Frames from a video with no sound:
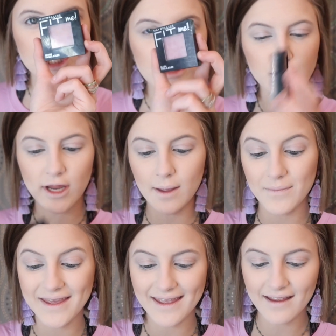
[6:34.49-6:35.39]
of shimmery
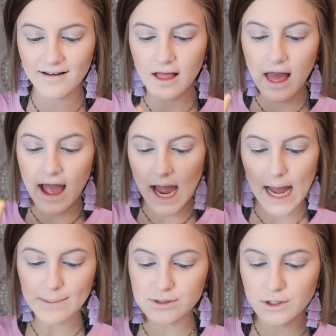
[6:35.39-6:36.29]
pink.
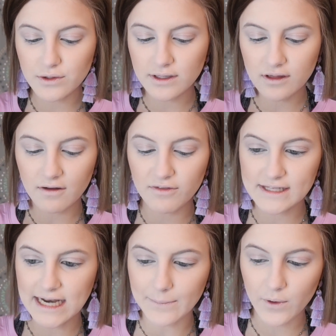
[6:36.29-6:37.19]
Absolutely love
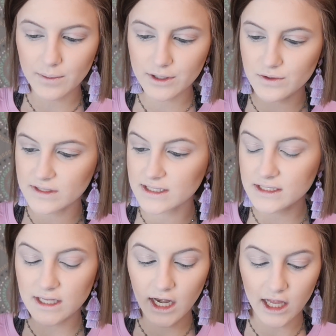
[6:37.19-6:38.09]
this, and I'm going to be using,
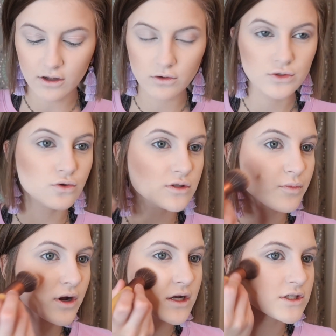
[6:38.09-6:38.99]
this is an Eco
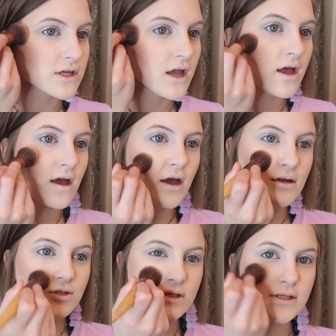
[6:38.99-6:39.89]
Tools brush,
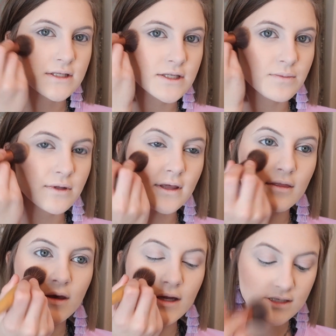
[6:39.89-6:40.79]
and just
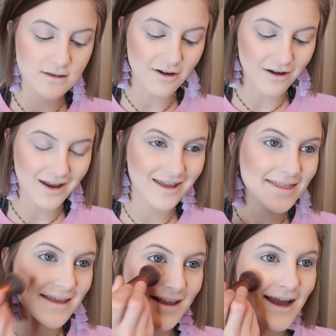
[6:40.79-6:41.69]
stippling this on
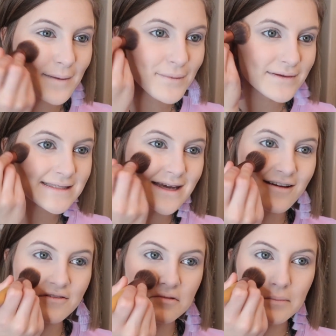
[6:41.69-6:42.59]
the apples
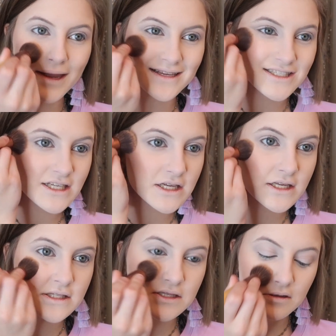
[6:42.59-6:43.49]
of my
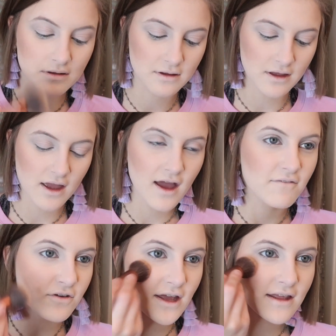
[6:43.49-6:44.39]
cheeks.
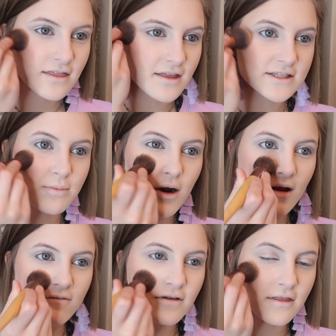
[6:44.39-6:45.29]
I feel like this
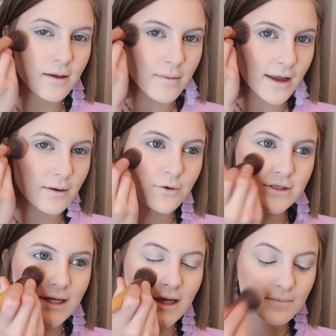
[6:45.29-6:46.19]
part of the makeup
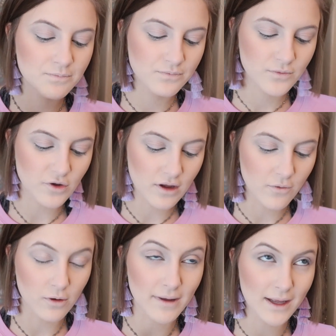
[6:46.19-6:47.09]
routine
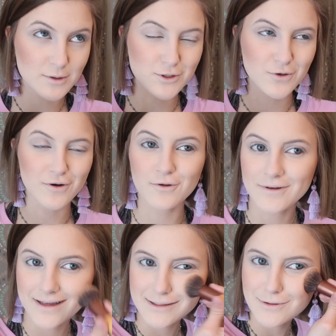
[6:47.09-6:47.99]
or makeup tutorial
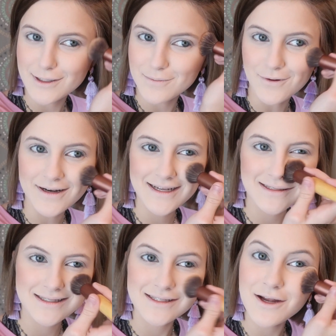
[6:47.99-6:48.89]
where it gets really boring
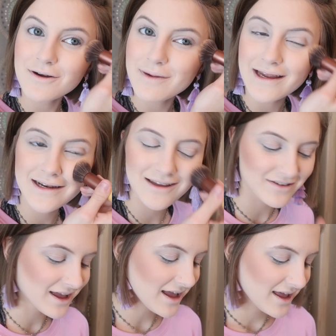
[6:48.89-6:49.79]
because it's so
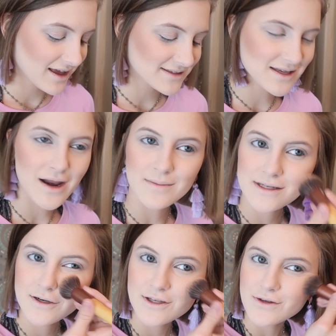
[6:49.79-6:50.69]
repetitive, and
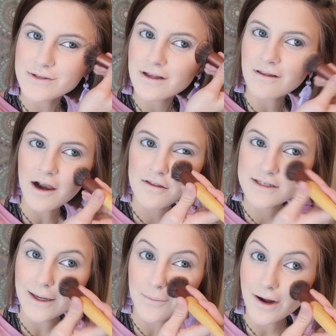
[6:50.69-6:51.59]
sometimes I use a lot of
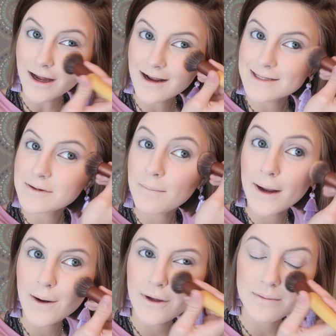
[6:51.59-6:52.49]
the same products, but
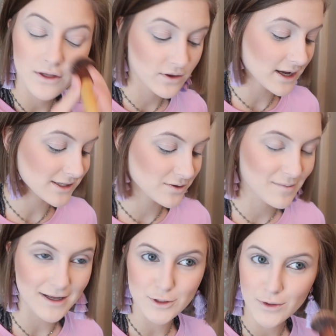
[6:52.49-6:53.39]
bear with me, you guys. We're
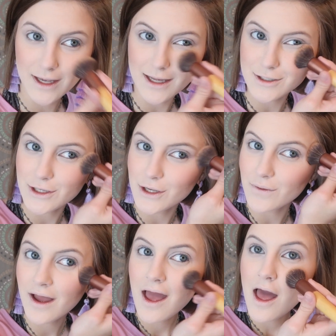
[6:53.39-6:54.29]
about to get
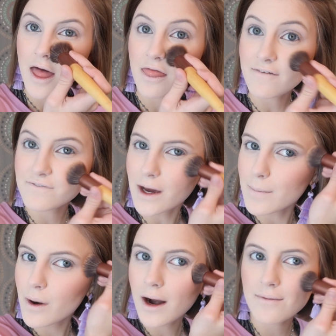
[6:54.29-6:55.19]
into the
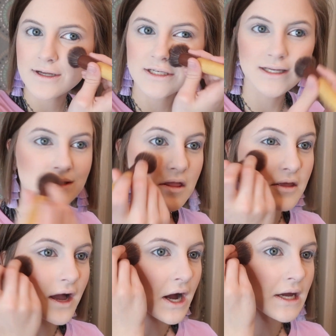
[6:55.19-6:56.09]
fun part, which is
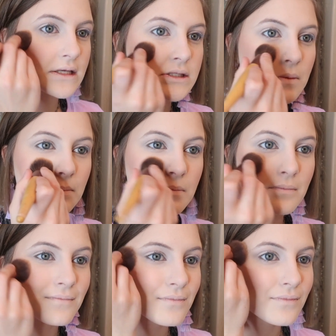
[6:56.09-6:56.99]
the eyes.
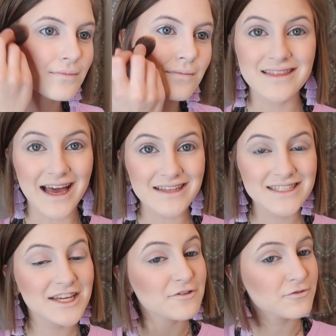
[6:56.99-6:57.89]
And
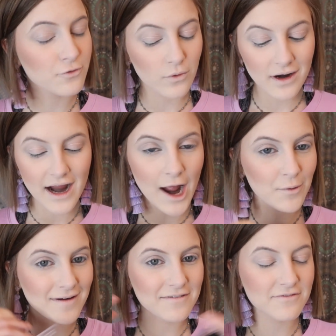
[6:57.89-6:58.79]
lastly, for
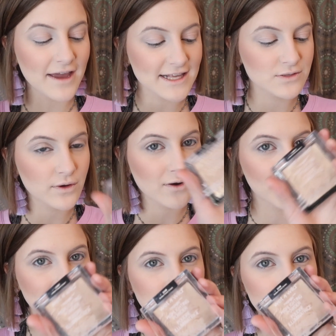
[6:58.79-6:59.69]
our face, we're
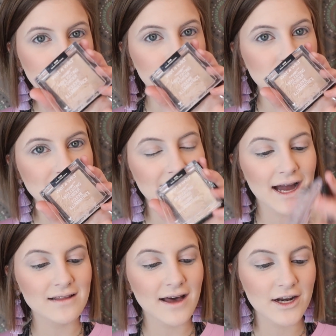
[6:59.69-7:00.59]
going to be using
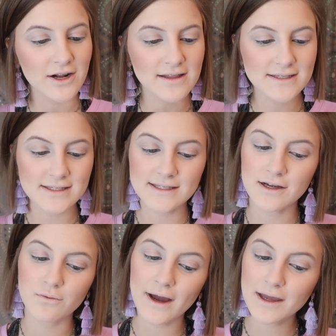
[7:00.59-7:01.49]
highlighter, and this is
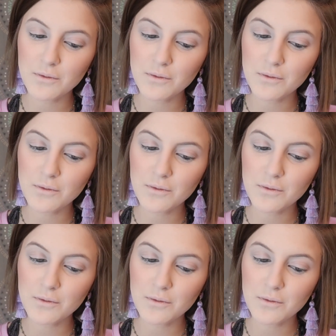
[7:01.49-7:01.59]
the Wet